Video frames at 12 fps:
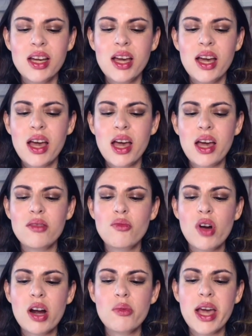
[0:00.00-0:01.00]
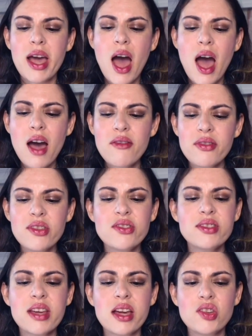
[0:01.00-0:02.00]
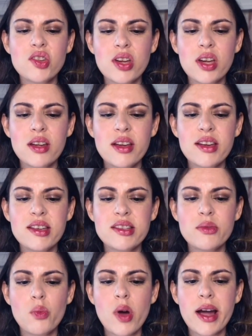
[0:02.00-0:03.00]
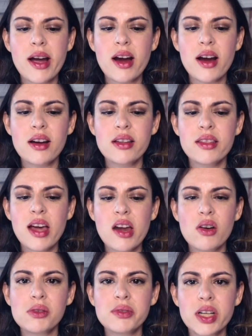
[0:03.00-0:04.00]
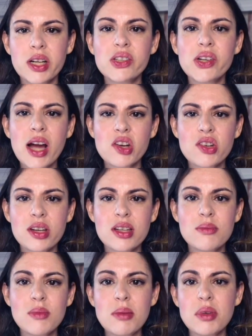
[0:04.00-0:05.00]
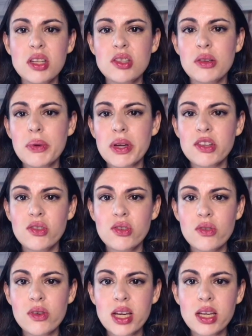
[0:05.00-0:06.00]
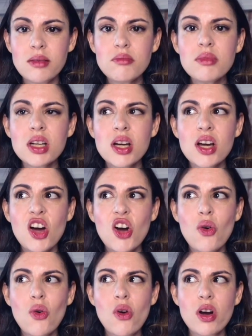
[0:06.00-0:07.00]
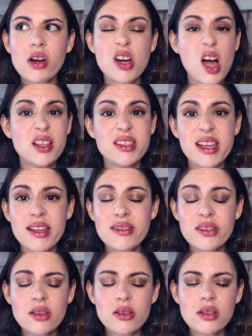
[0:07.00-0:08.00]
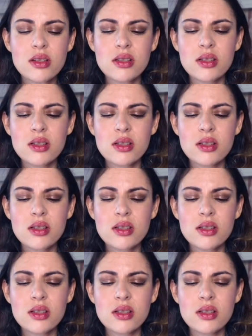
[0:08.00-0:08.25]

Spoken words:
And where we have this tension is where that overcorrection is maybe too extreme or nonsensical.